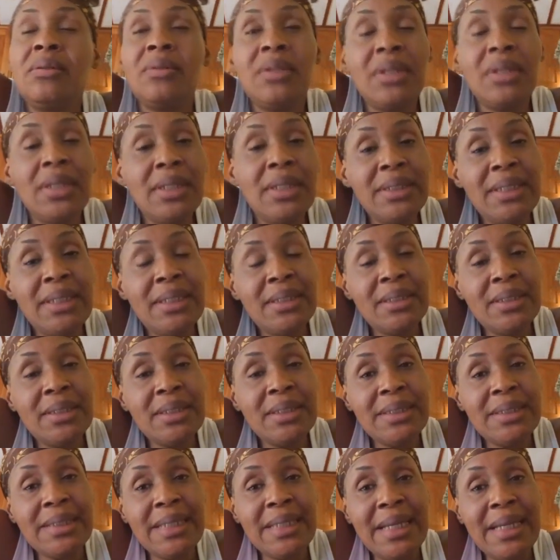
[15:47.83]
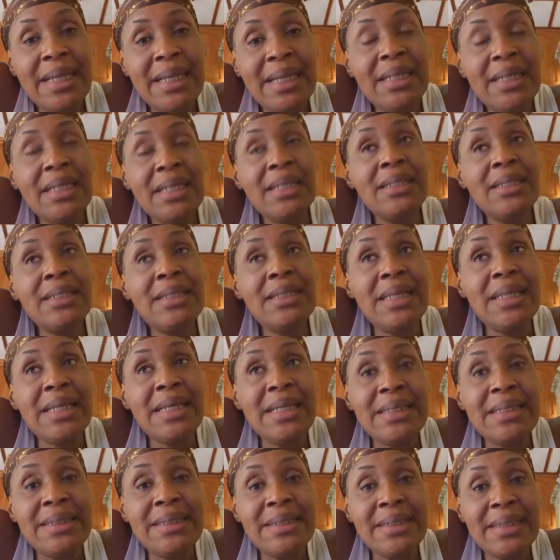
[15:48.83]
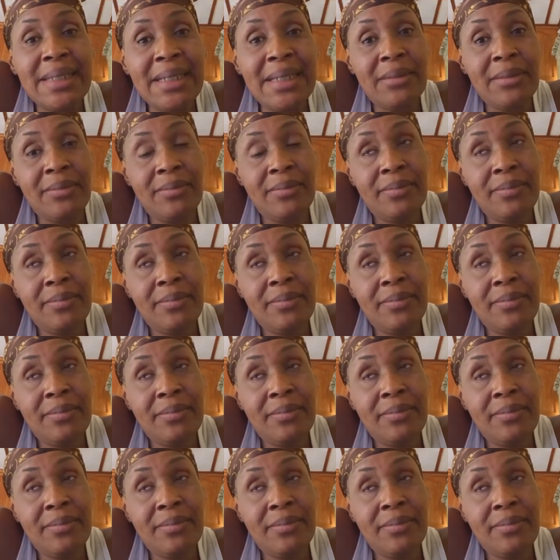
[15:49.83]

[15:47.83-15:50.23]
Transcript: At the end of the day, Linda,